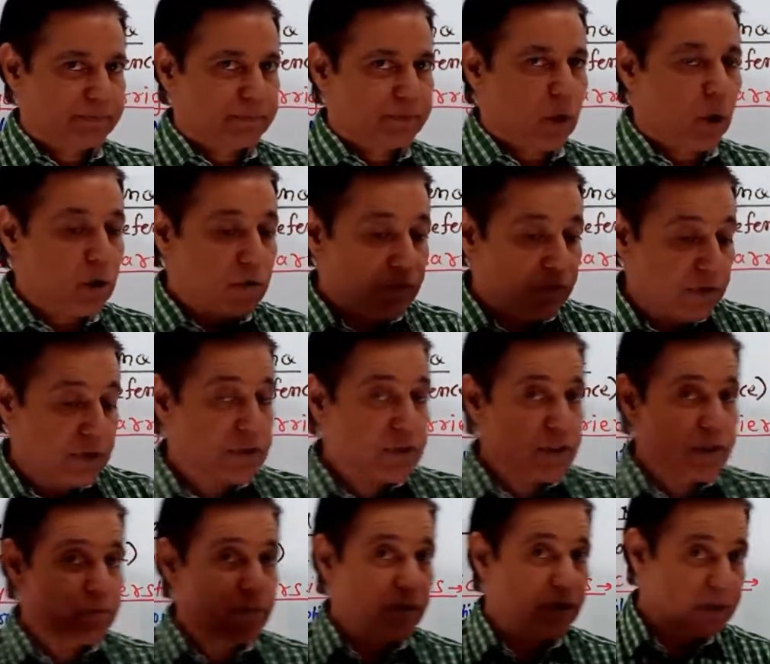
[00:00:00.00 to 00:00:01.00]
or first
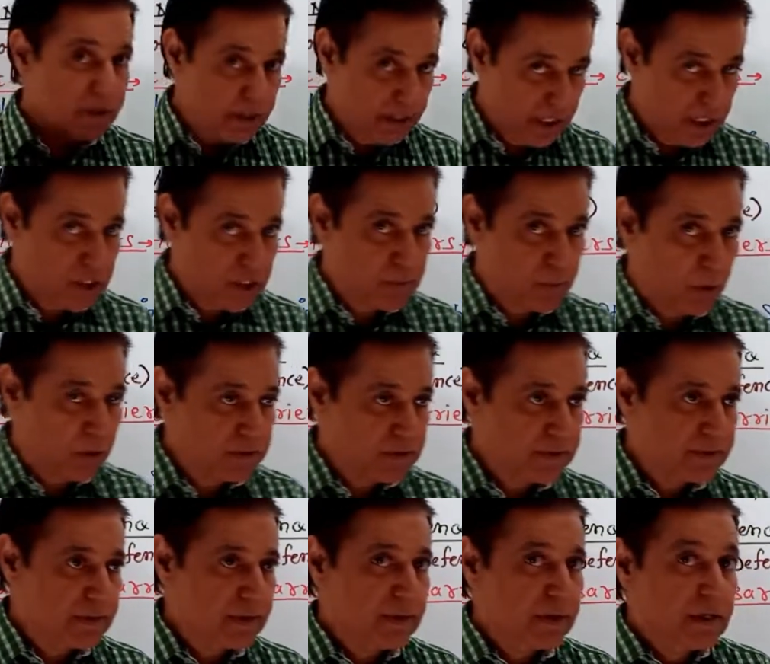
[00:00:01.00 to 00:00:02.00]
immune
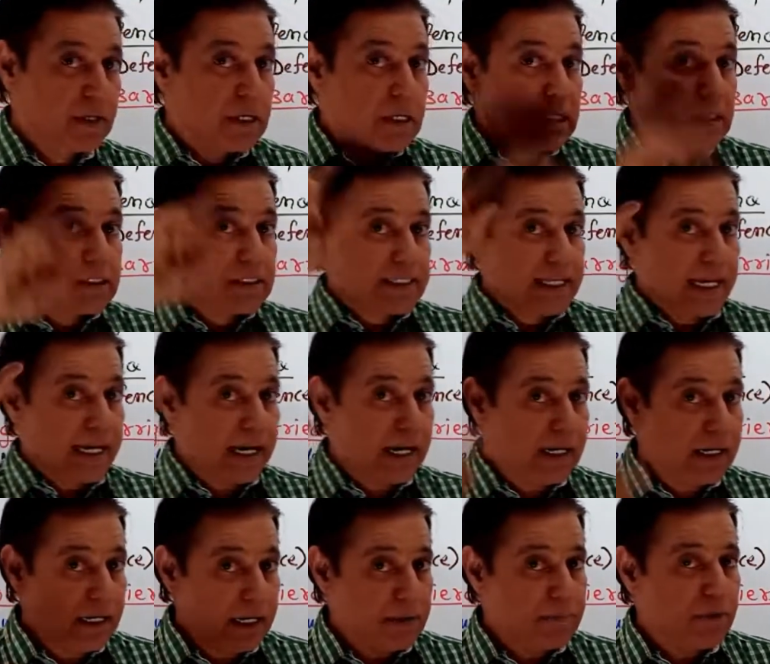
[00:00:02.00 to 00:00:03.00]
response,
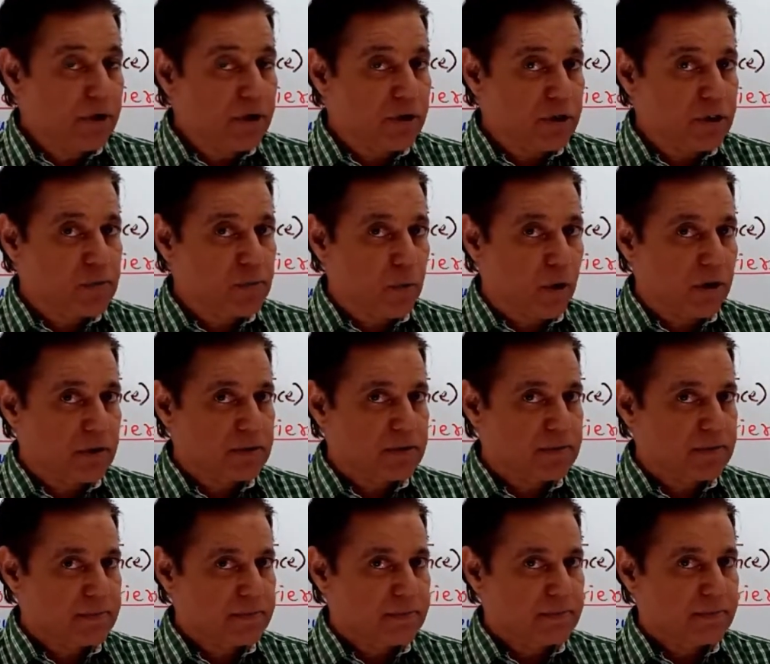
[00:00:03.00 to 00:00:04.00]
second immune
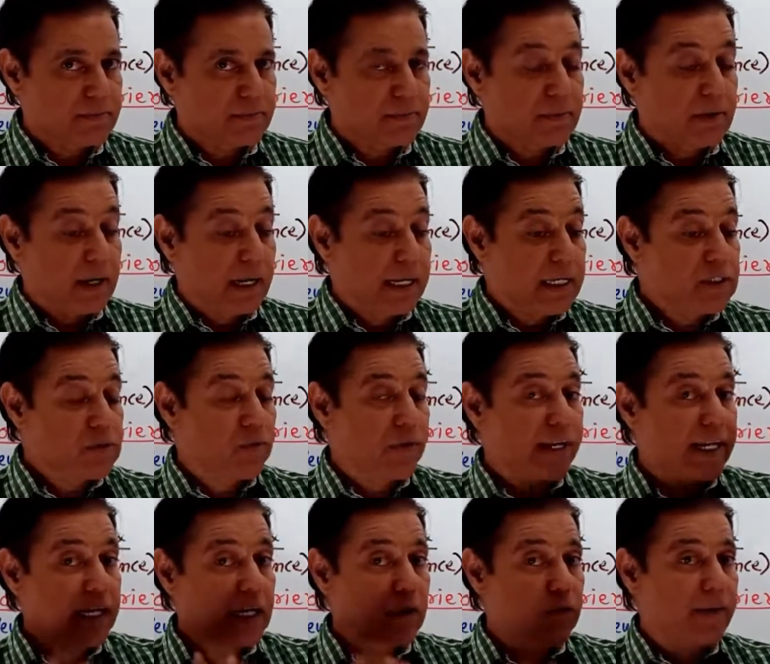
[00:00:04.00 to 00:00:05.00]
response is
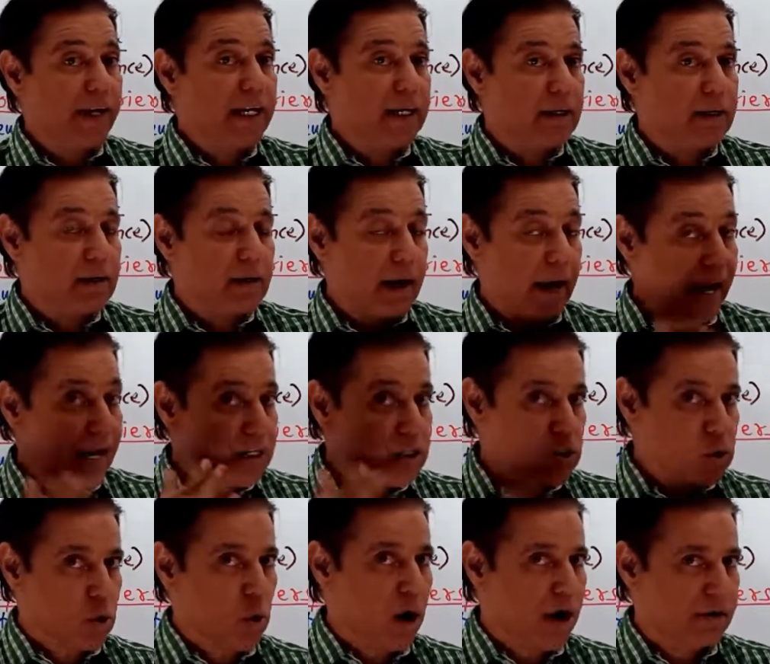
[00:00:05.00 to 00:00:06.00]
very quick and
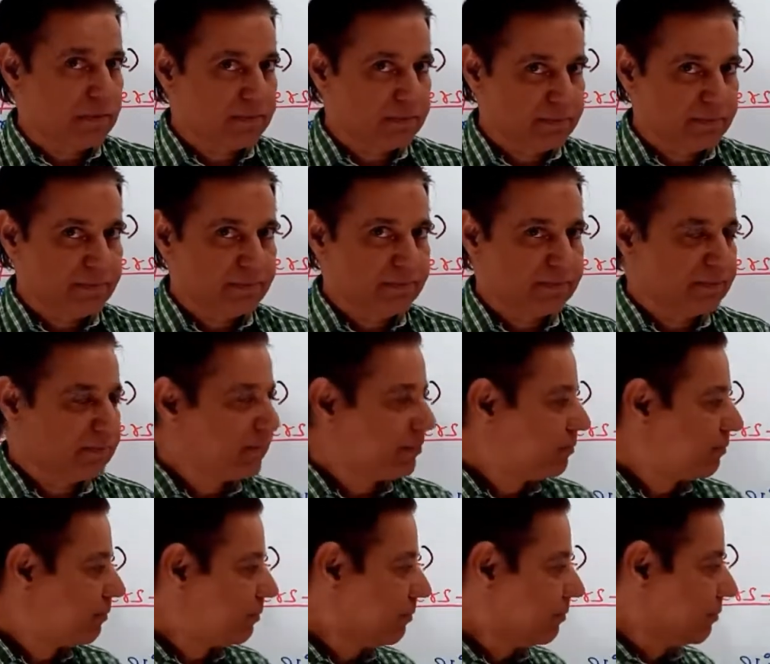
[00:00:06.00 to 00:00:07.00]
strong
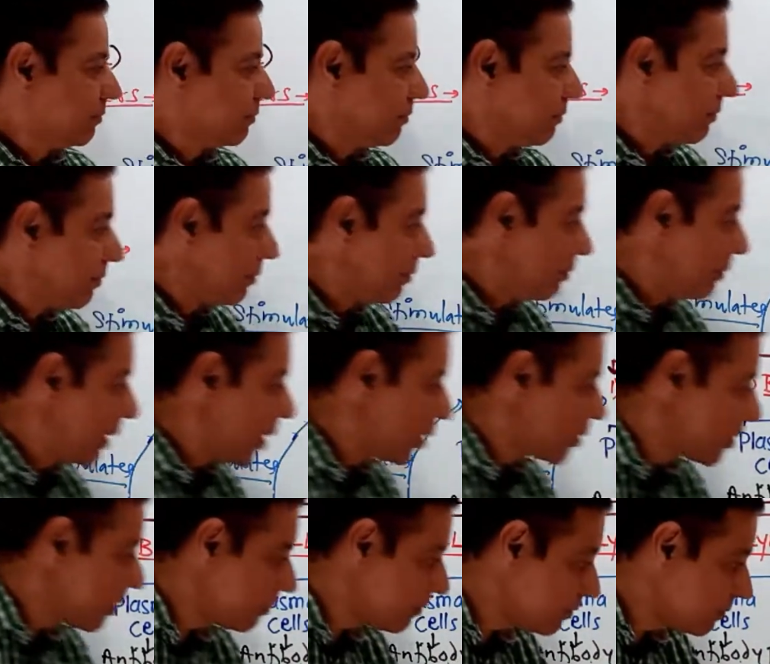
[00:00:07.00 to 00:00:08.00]
because
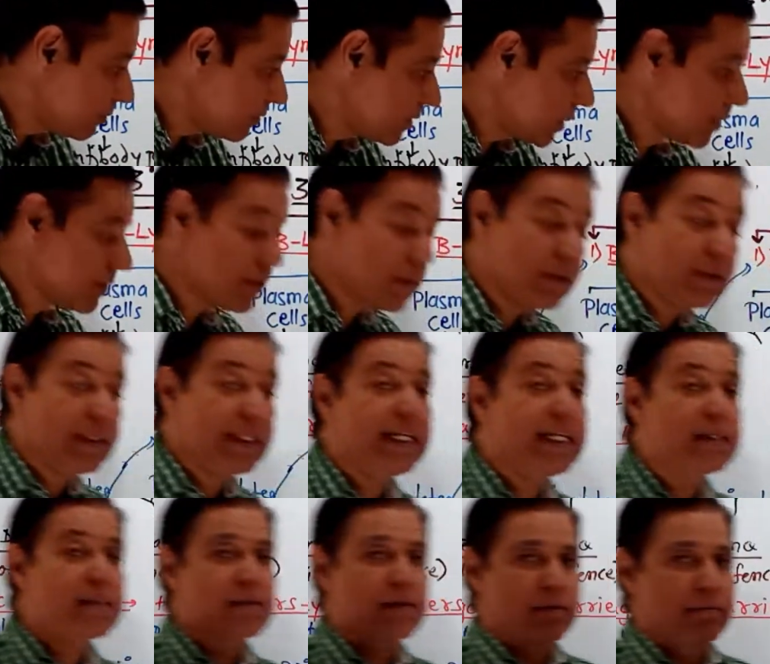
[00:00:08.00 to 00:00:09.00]
of just
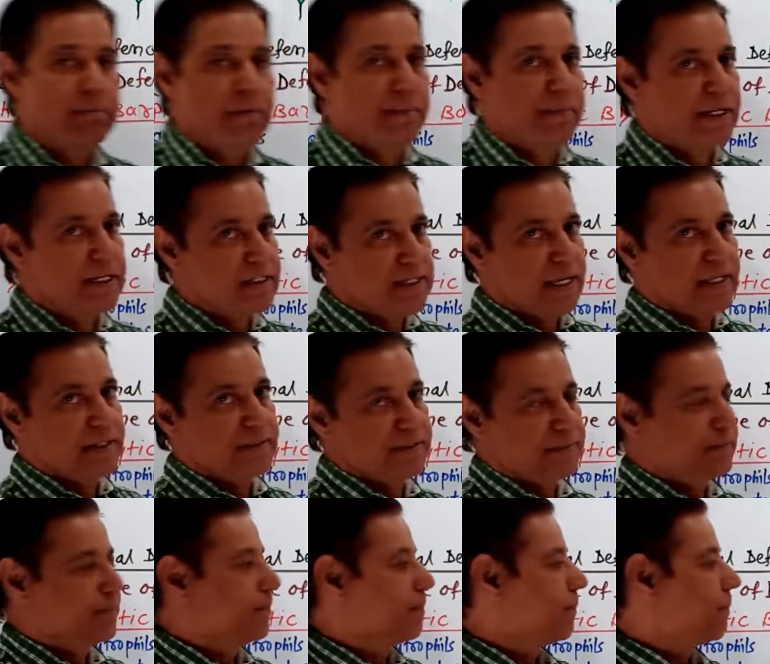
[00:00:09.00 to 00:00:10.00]
these memory
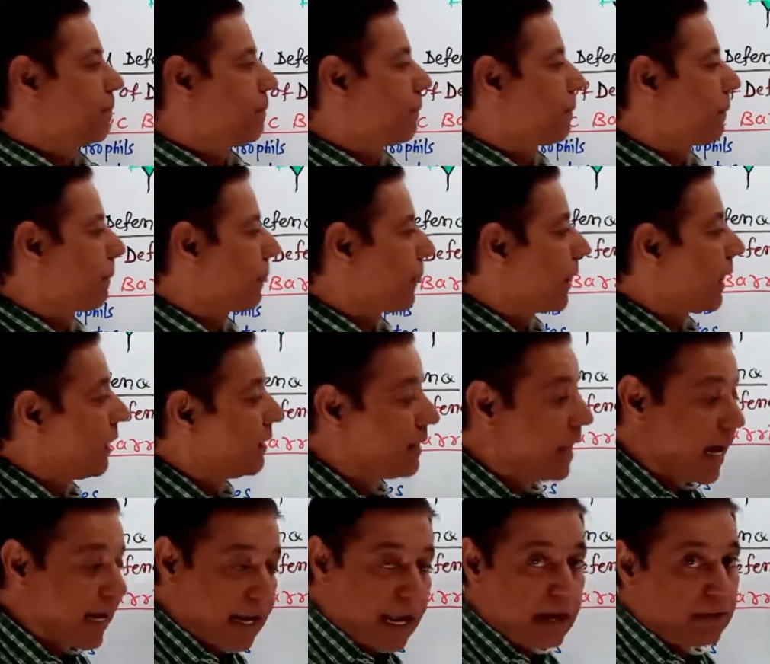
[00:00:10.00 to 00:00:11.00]
cells. They
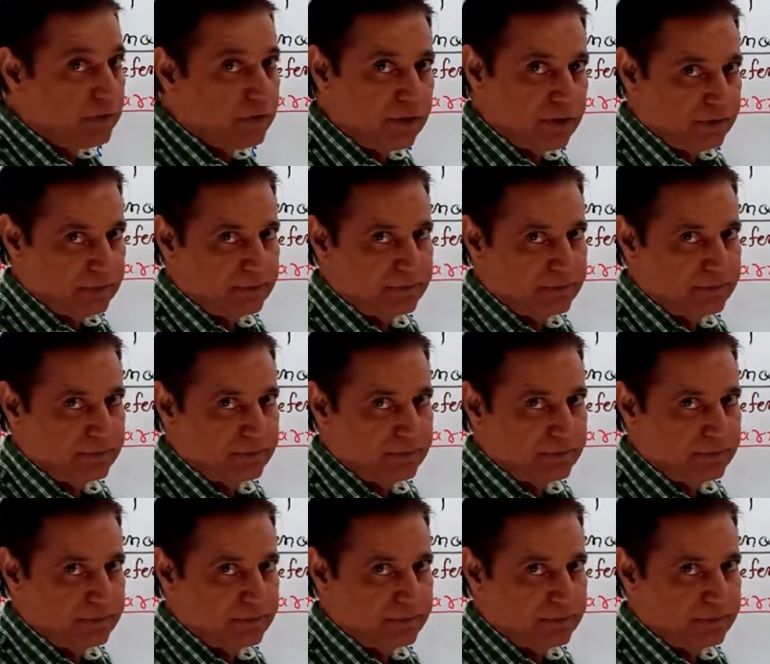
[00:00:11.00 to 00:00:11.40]
are helpful